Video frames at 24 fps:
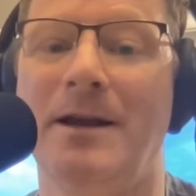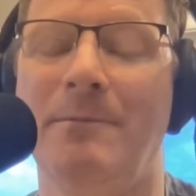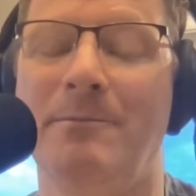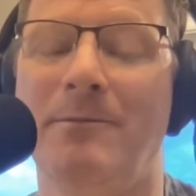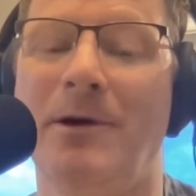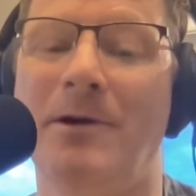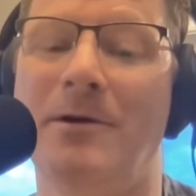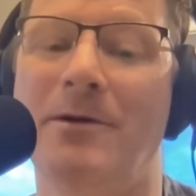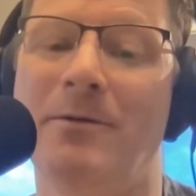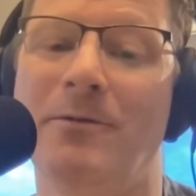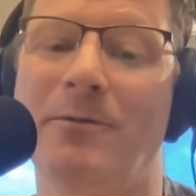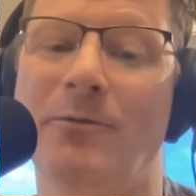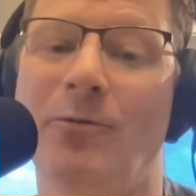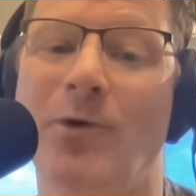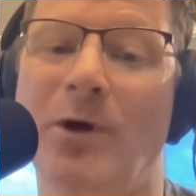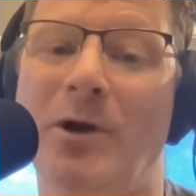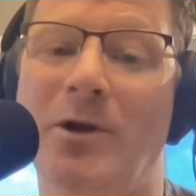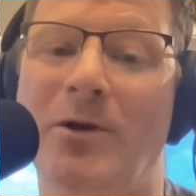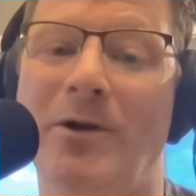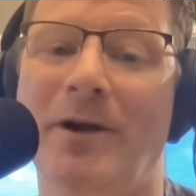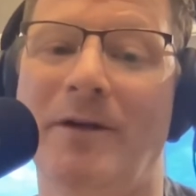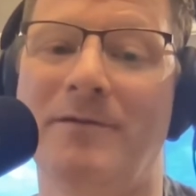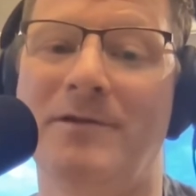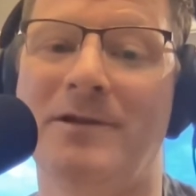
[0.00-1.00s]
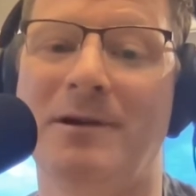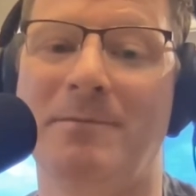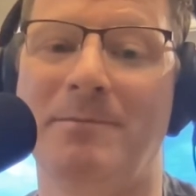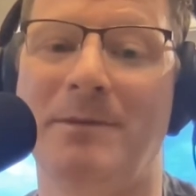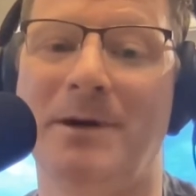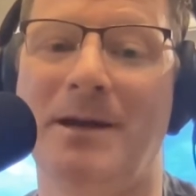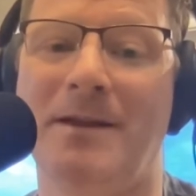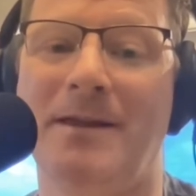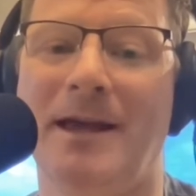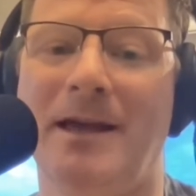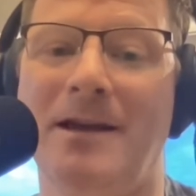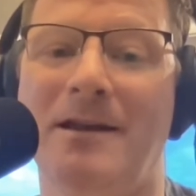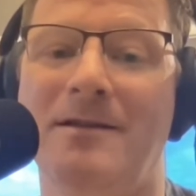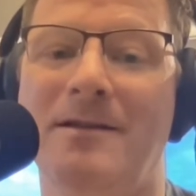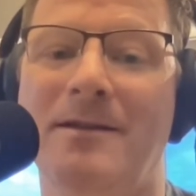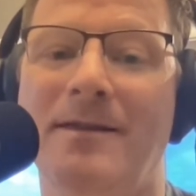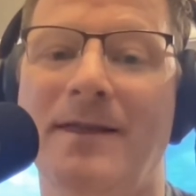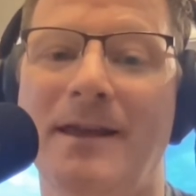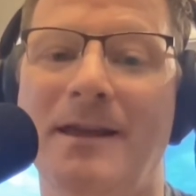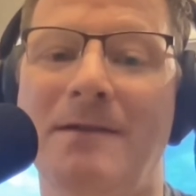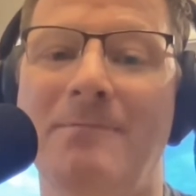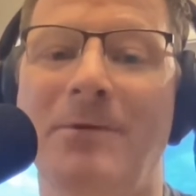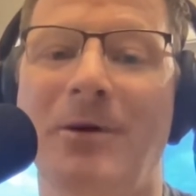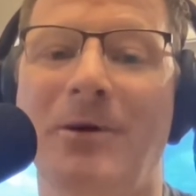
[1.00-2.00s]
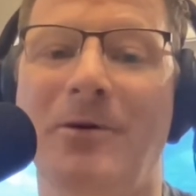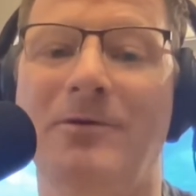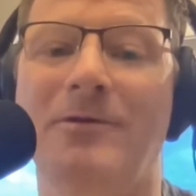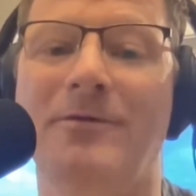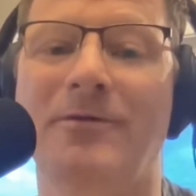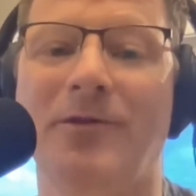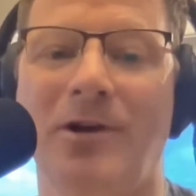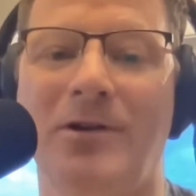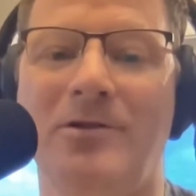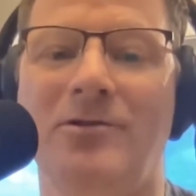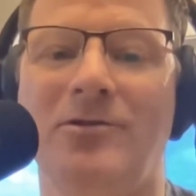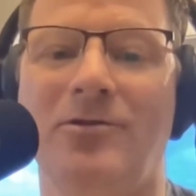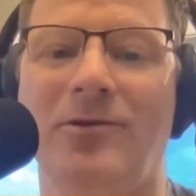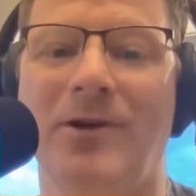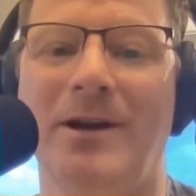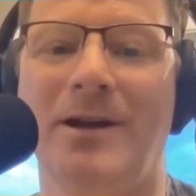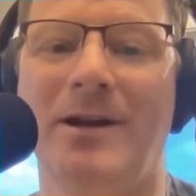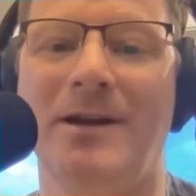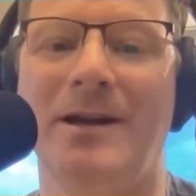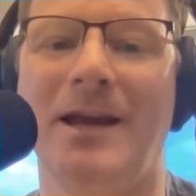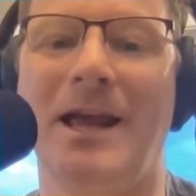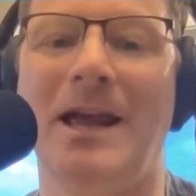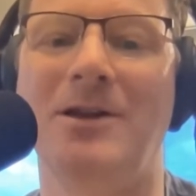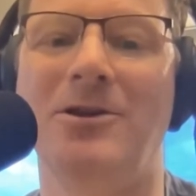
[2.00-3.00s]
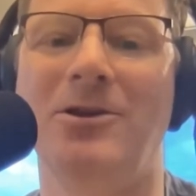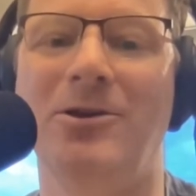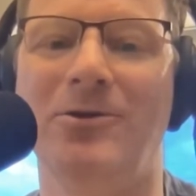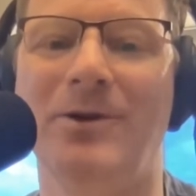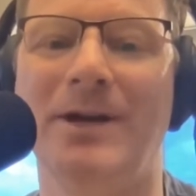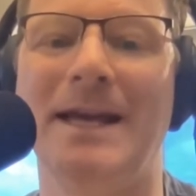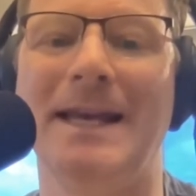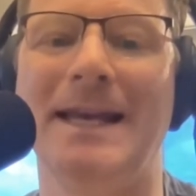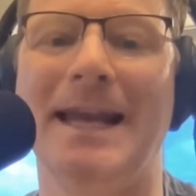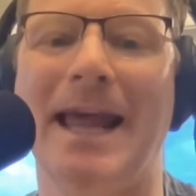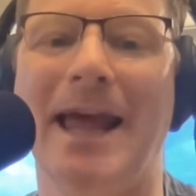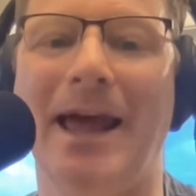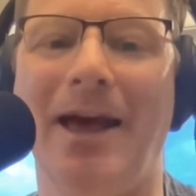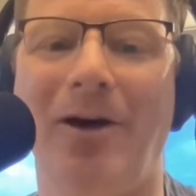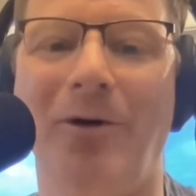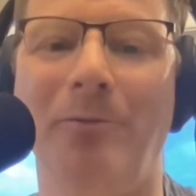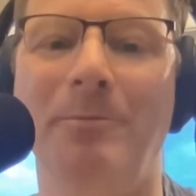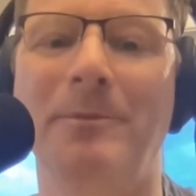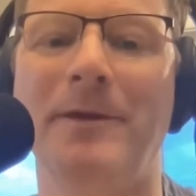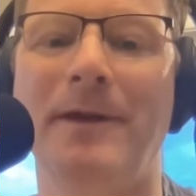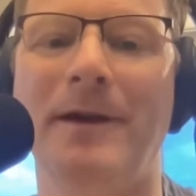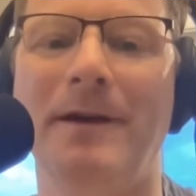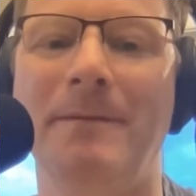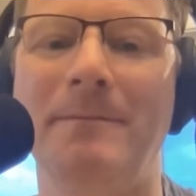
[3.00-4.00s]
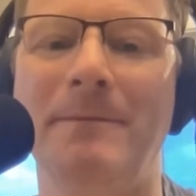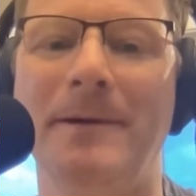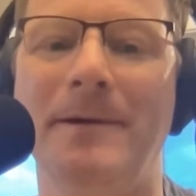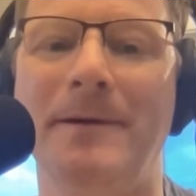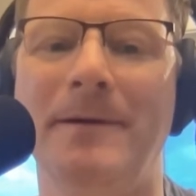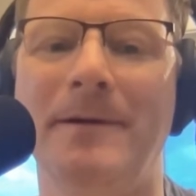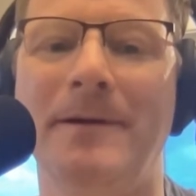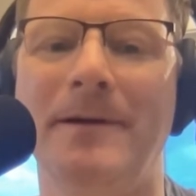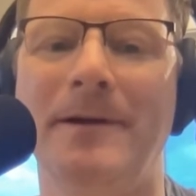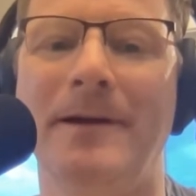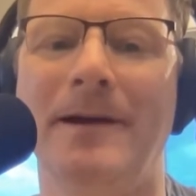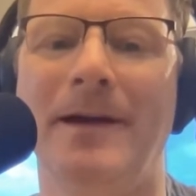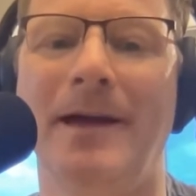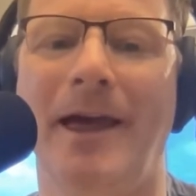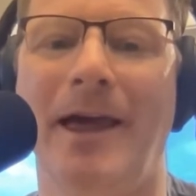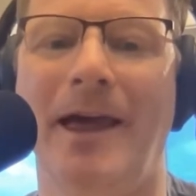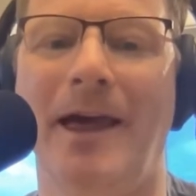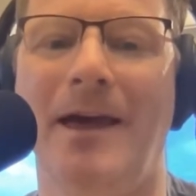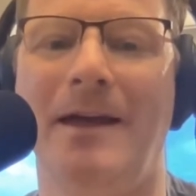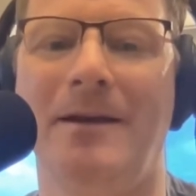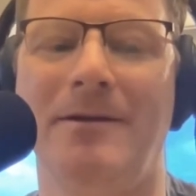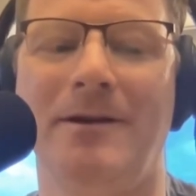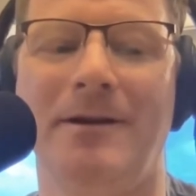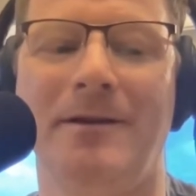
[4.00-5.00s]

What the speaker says: But when you have somebody that is the most frustrated and you can help them and